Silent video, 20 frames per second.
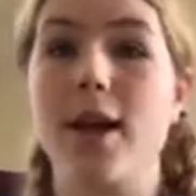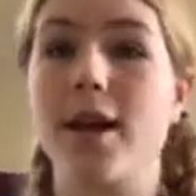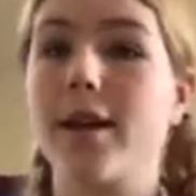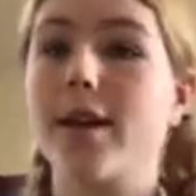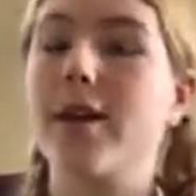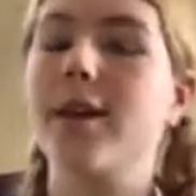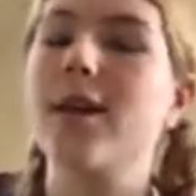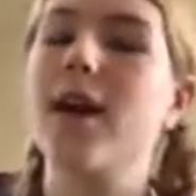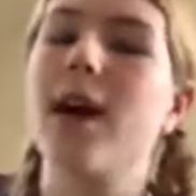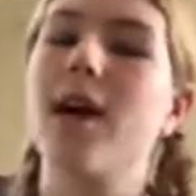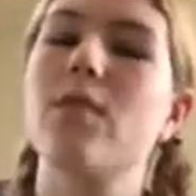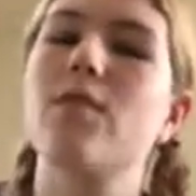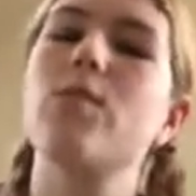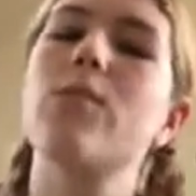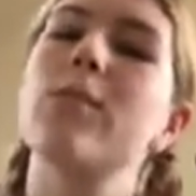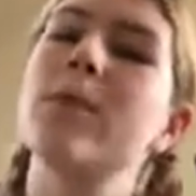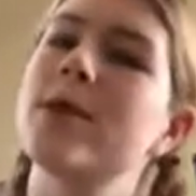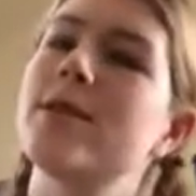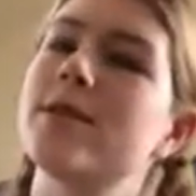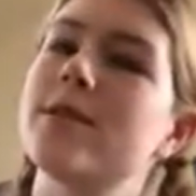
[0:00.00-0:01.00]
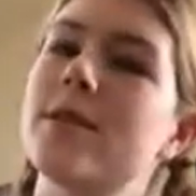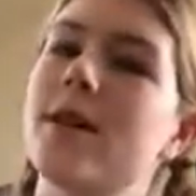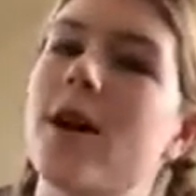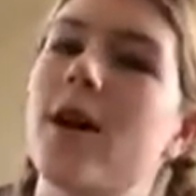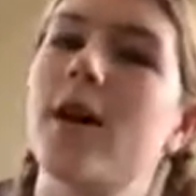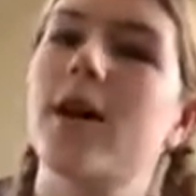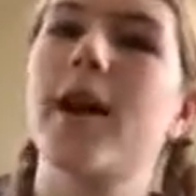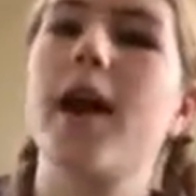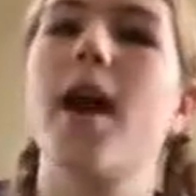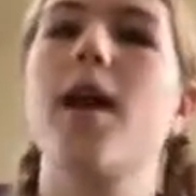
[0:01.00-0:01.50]
I can have one
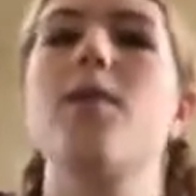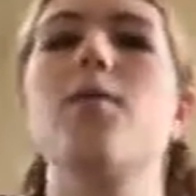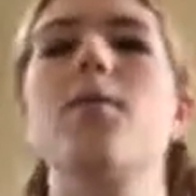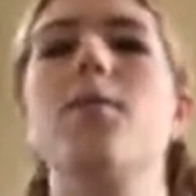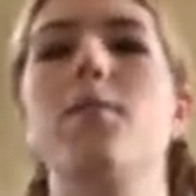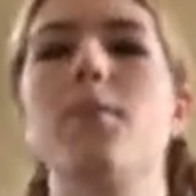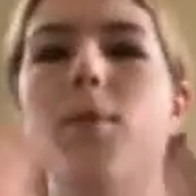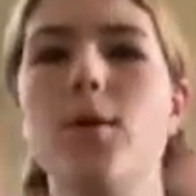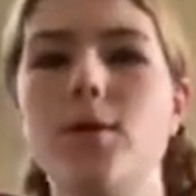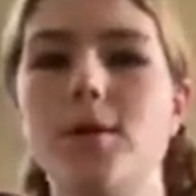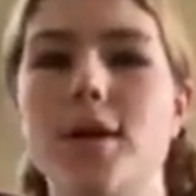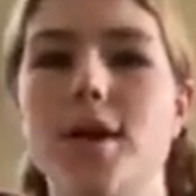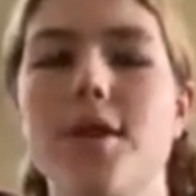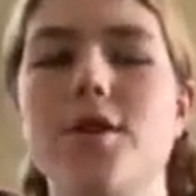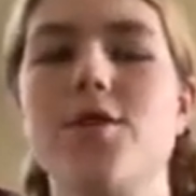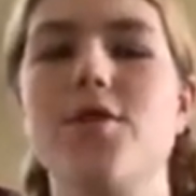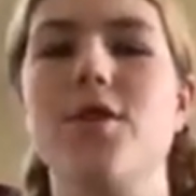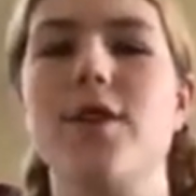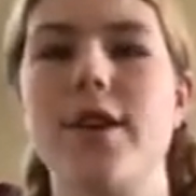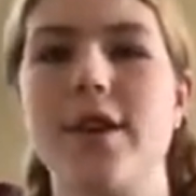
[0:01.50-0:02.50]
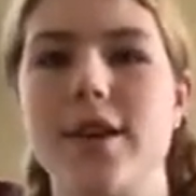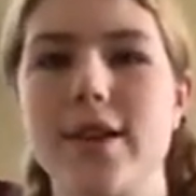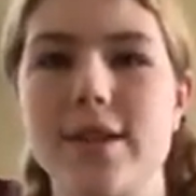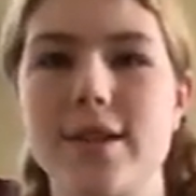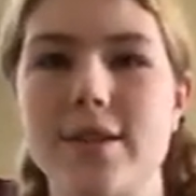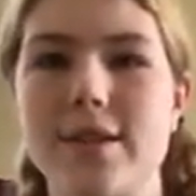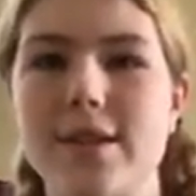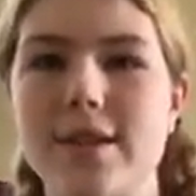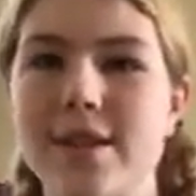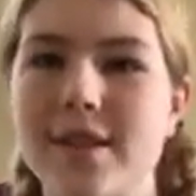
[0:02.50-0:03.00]
dog and multi-train
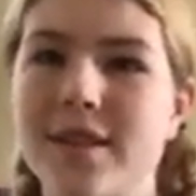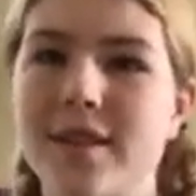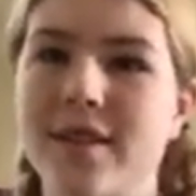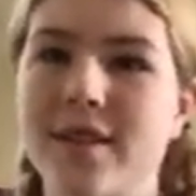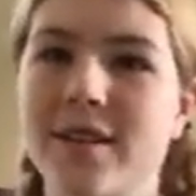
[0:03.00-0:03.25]
it.